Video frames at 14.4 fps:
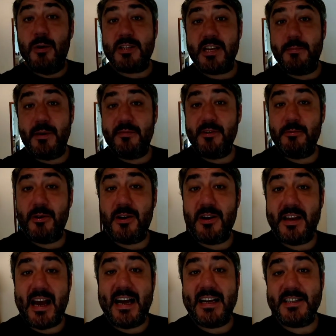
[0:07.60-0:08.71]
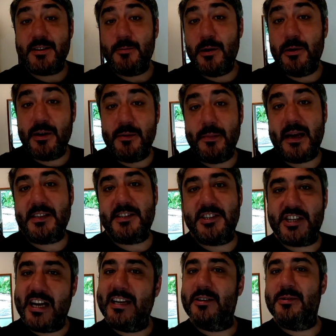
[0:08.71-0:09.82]
What's up everyone and welcome back
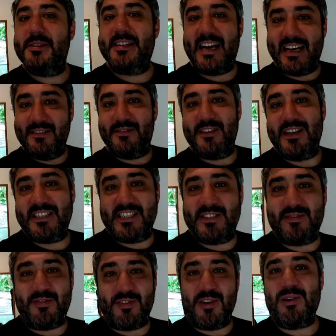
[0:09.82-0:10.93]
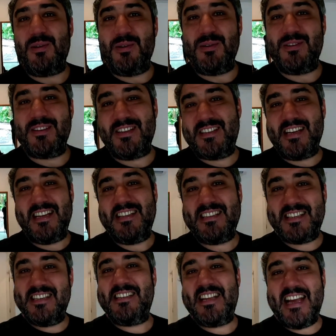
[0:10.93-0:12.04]
to the channel Dan versus Food.
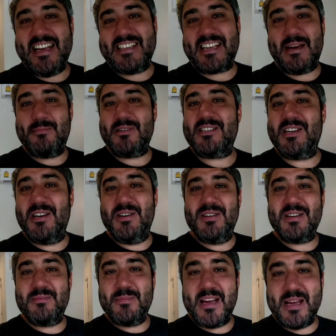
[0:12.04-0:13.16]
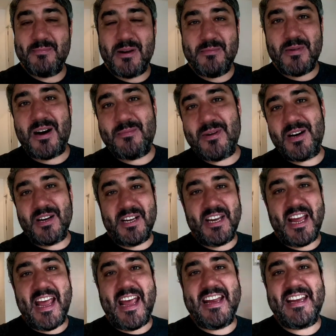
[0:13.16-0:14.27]
In today's episode, me and my mom are
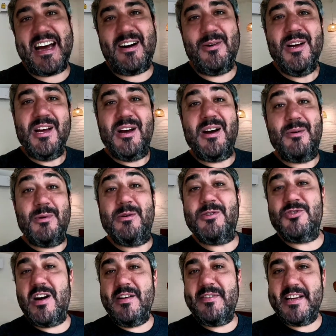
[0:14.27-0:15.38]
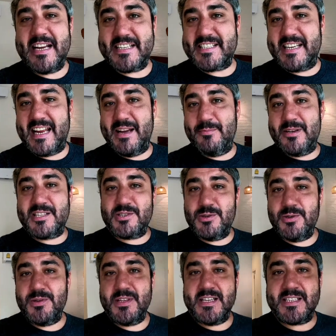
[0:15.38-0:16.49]
gonna head out. Uh, we were driving yesterday and we
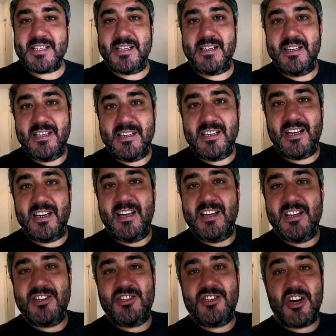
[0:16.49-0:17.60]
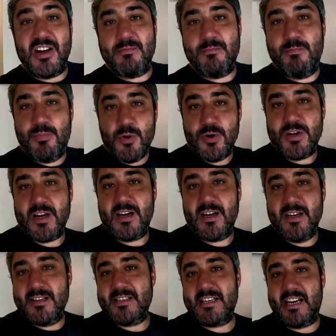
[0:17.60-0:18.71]
saw this uh, like giant
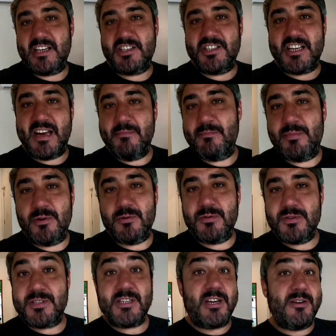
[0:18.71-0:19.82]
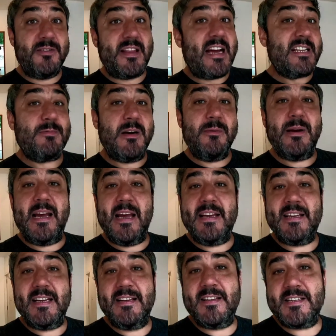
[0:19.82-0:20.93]
Buddha slash temple. So that's where we're
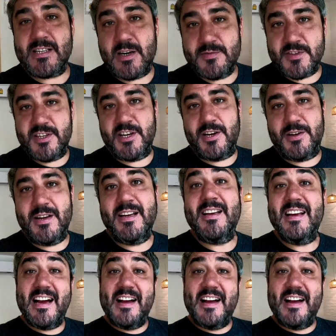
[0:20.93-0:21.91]
heading this afternoon.